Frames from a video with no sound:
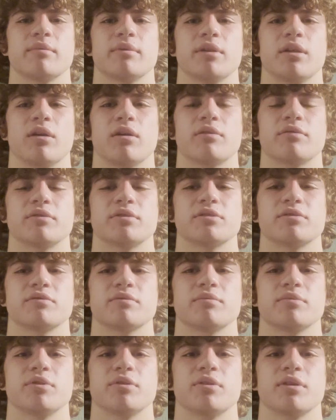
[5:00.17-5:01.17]
in office
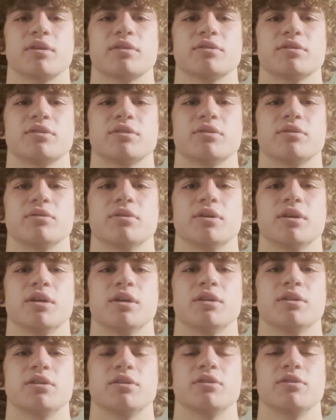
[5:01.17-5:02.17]
from 2002 to
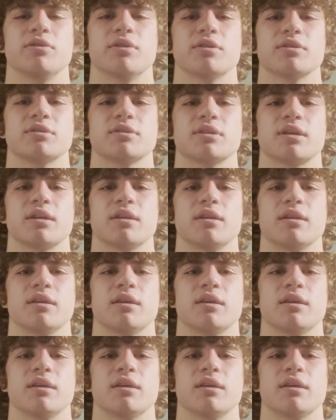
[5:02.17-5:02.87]
2010,